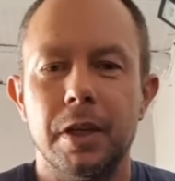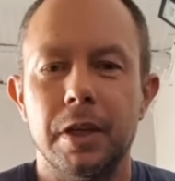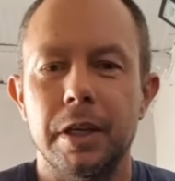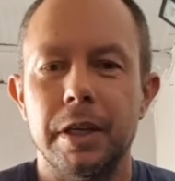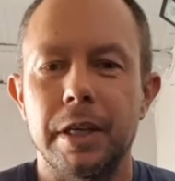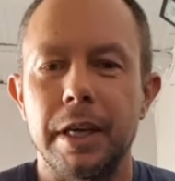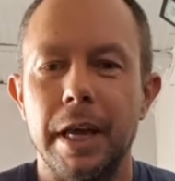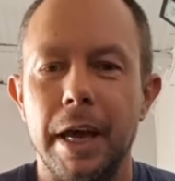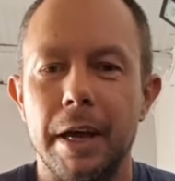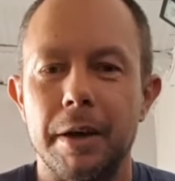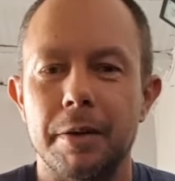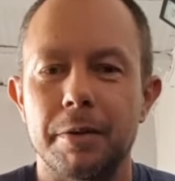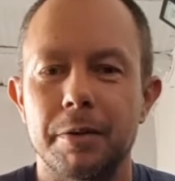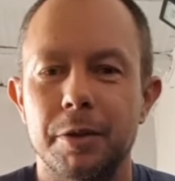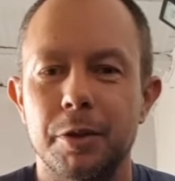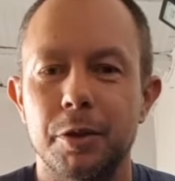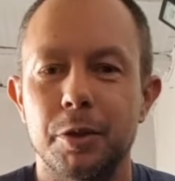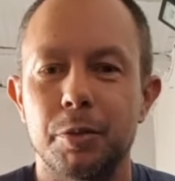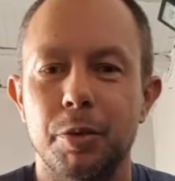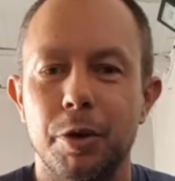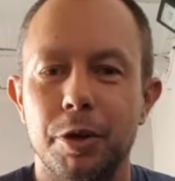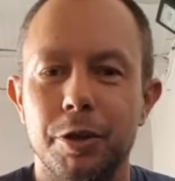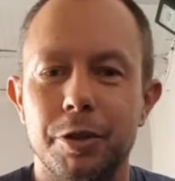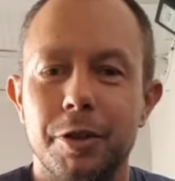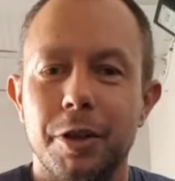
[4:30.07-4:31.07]
Yeah,
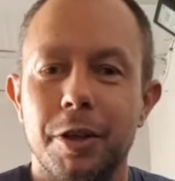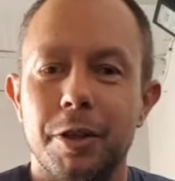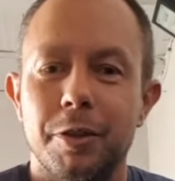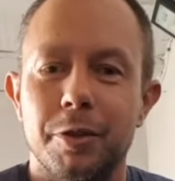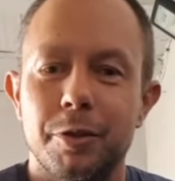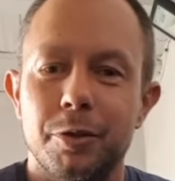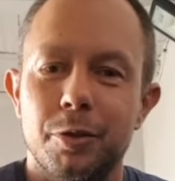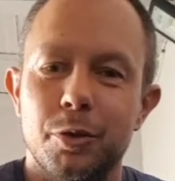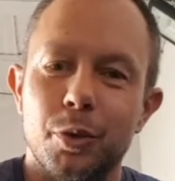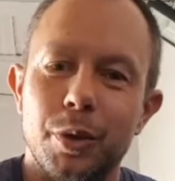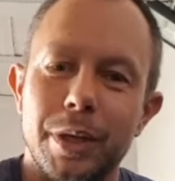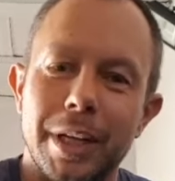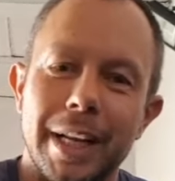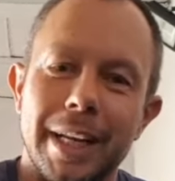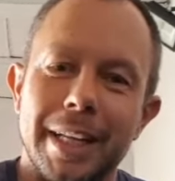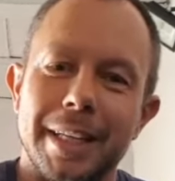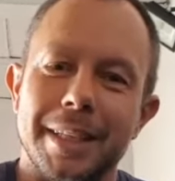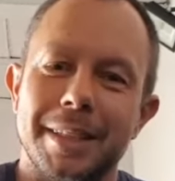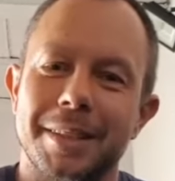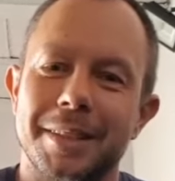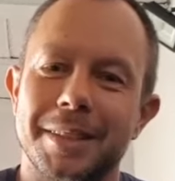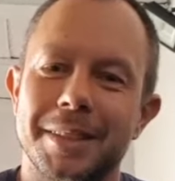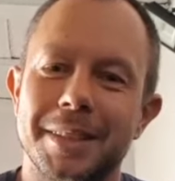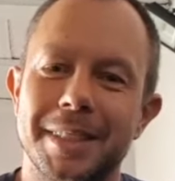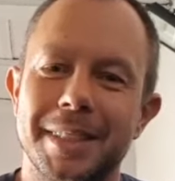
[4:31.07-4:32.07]
2.3
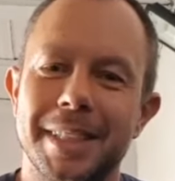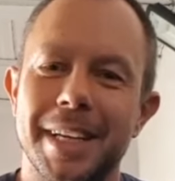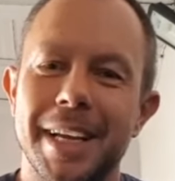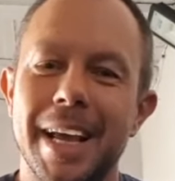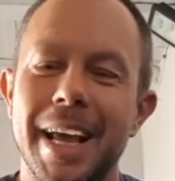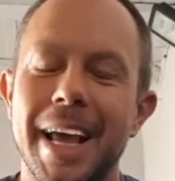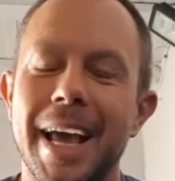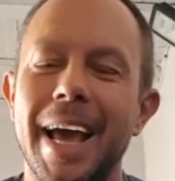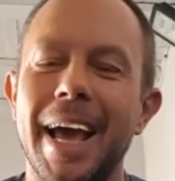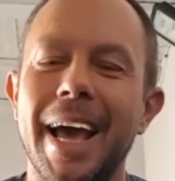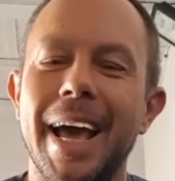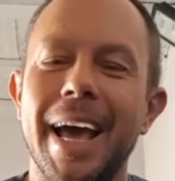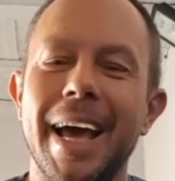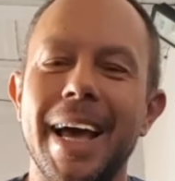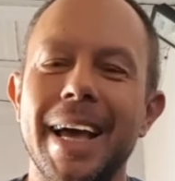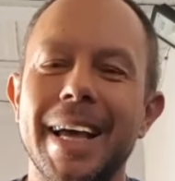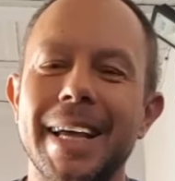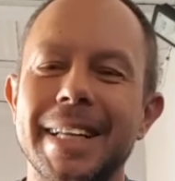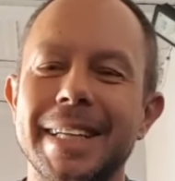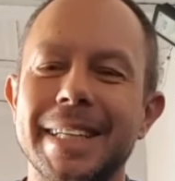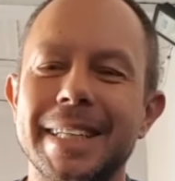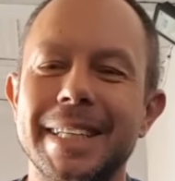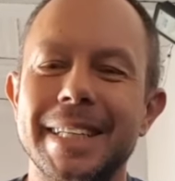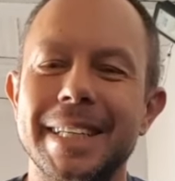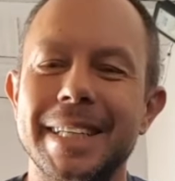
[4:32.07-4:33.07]
liters.
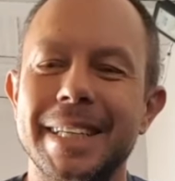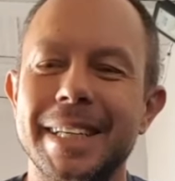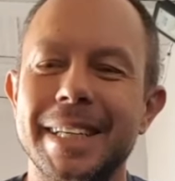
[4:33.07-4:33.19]
And